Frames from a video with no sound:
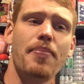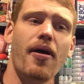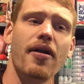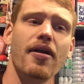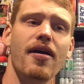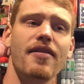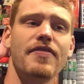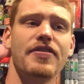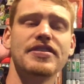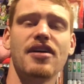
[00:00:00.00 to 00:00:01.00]
part
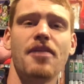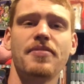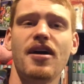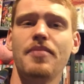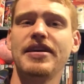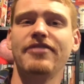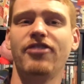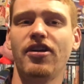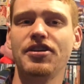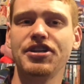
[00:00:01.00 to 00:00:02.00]
of this upcoming
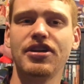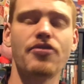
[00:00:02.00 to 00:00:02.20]
version,